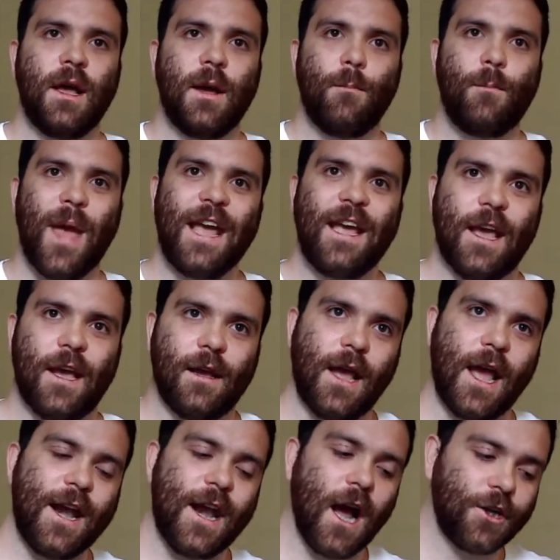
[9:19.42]
banking,
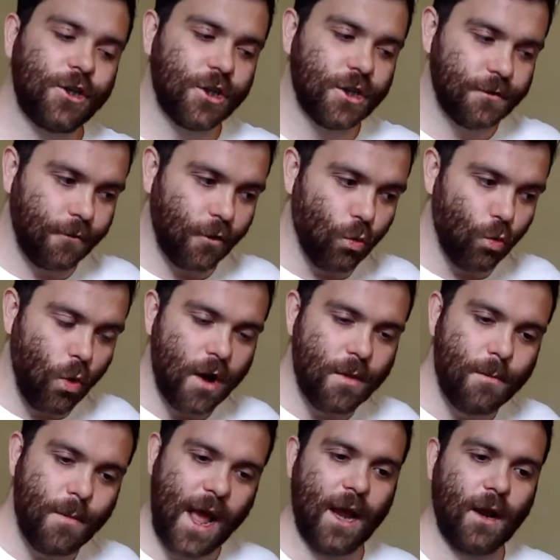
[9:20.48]
and not just for one
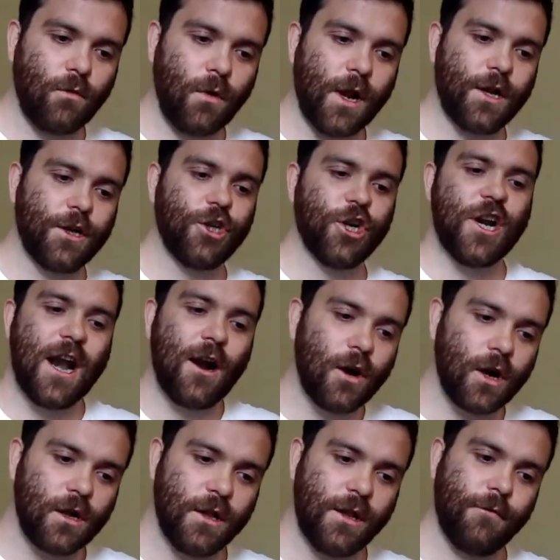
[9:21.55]
bank, right?
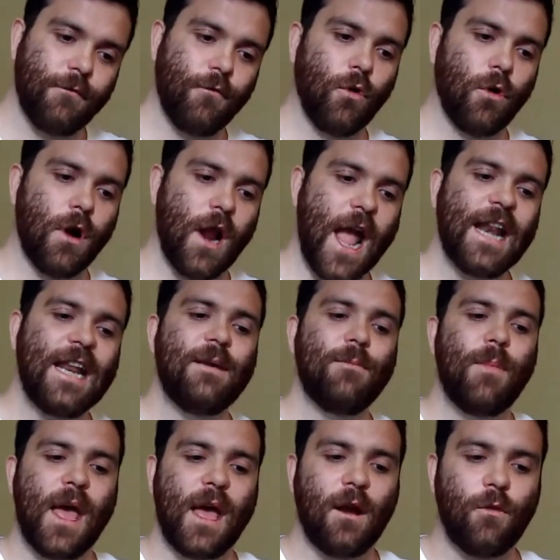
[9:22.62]
Generically for any
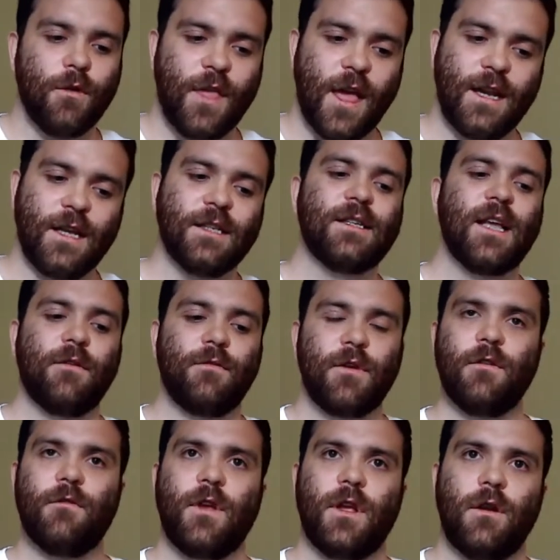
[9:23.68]
bank with any set of
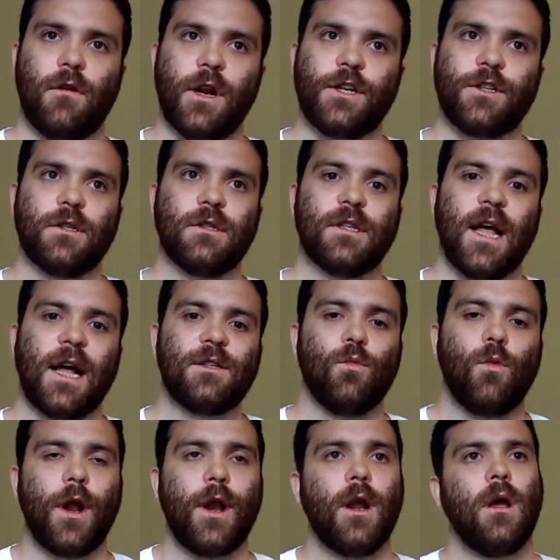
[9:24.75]
configurations. That's
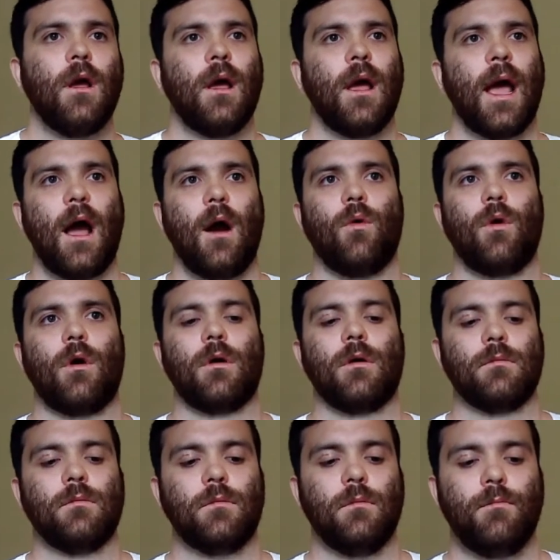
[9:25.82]
what our
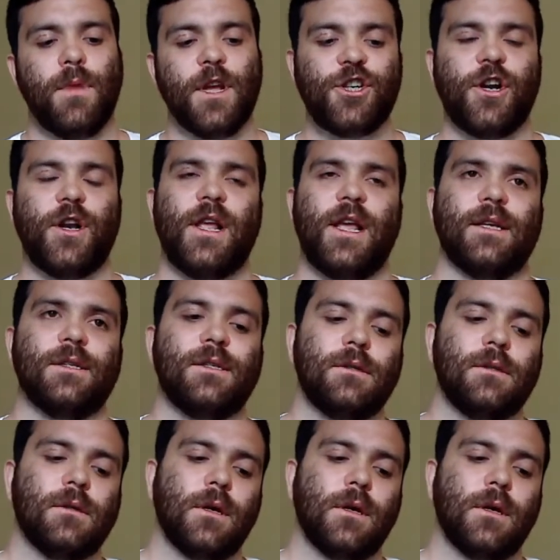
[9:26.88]
mission is.